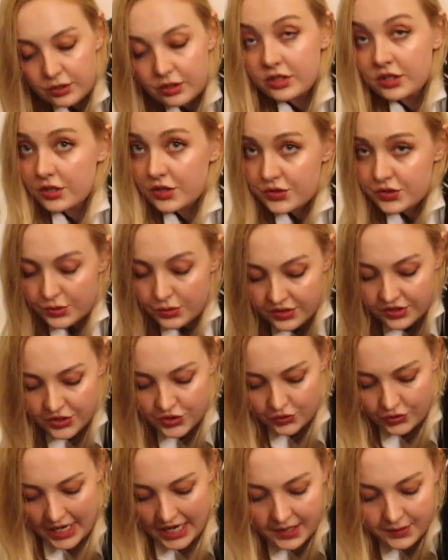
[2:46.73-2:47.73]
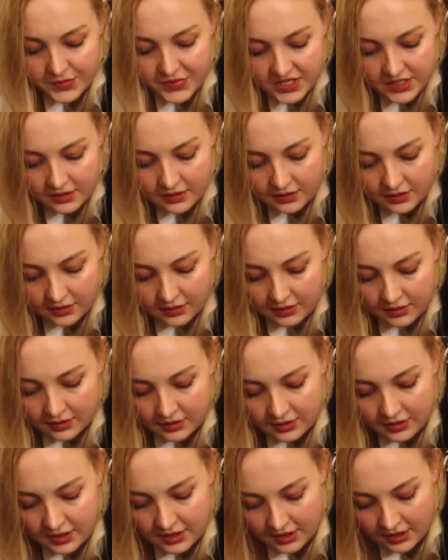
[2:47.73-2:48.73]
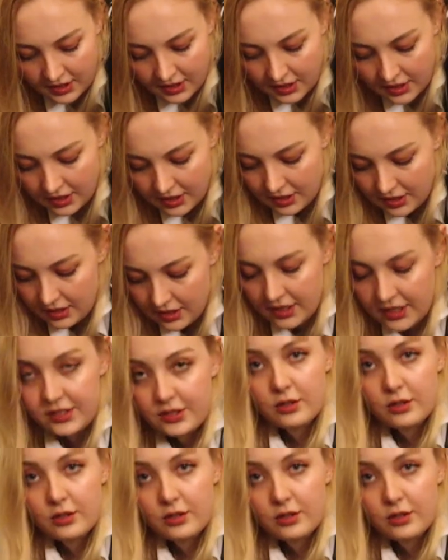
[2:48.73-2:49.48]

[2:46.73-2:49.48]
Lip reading: can undo the straps and